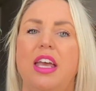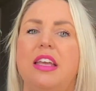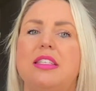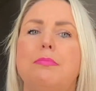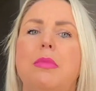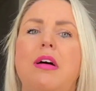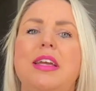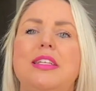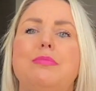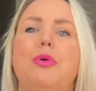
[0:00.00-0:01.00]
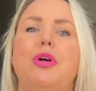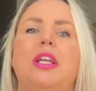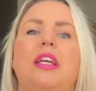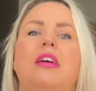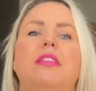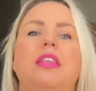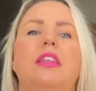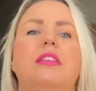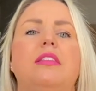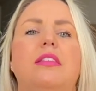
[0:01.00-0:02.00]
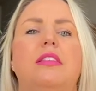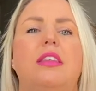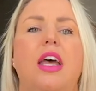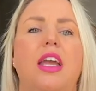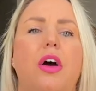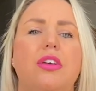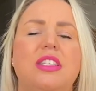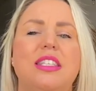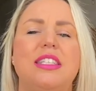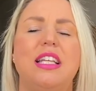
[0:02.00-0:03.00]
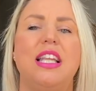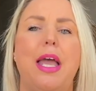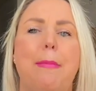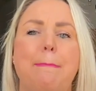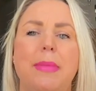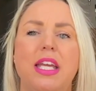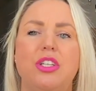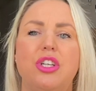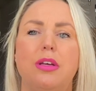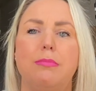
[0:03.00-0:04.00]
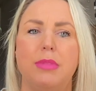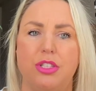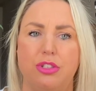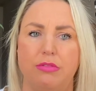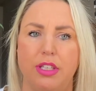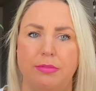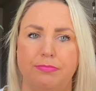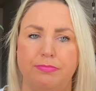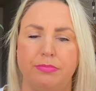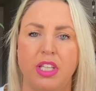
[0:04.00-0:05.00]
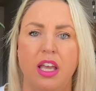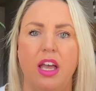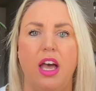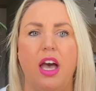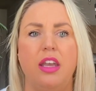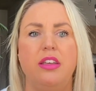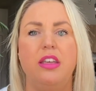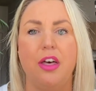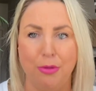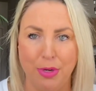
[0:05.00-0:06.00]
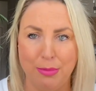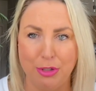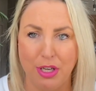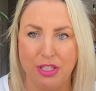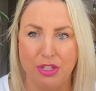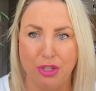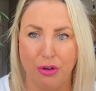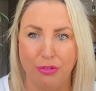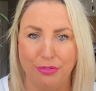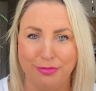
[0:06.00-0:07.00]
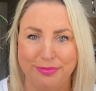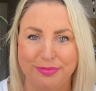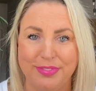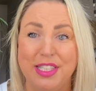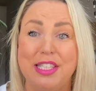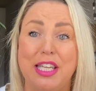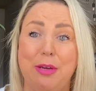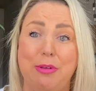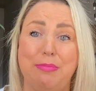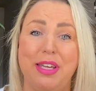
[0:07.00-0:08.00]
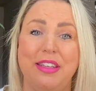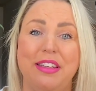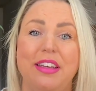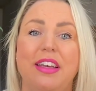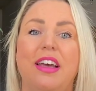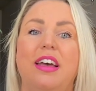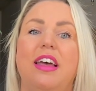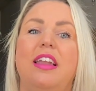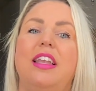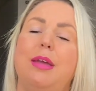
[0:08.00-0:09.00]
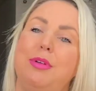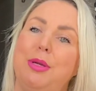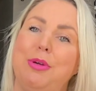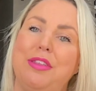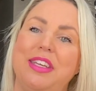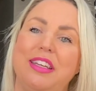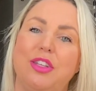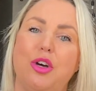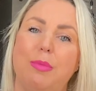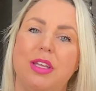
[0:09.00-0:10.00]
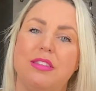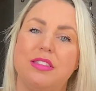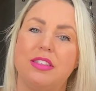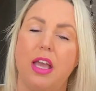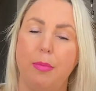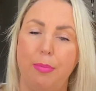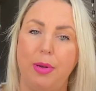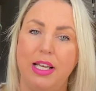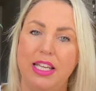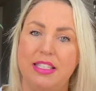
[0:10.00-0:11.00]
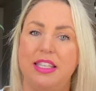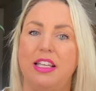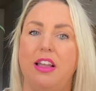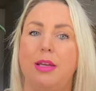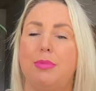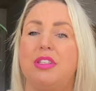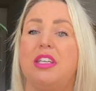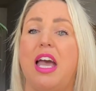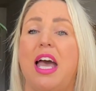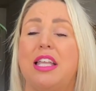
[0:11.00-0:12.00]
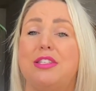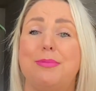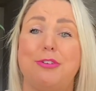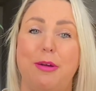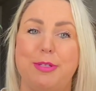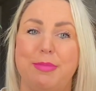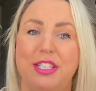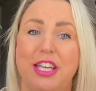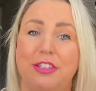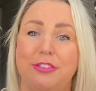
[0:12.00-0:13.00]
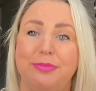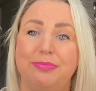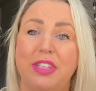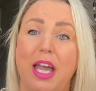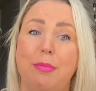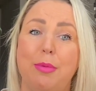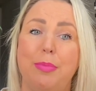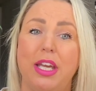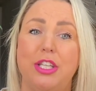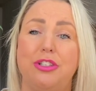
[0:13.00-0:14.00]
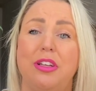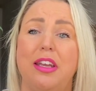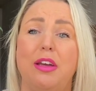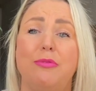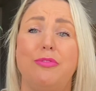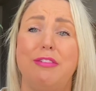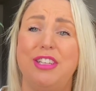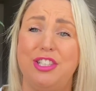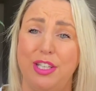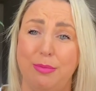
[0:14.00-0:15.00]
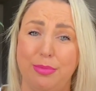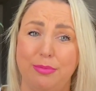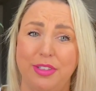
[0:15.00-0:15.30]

It's mind-boggling, and I think they are still a major mystery. Another one I'm trying to solve. Stay with me. Let me know what you think in the comments. Please hit the like button and subscribe to my channel. I'm on Patreon and I'm very cheap.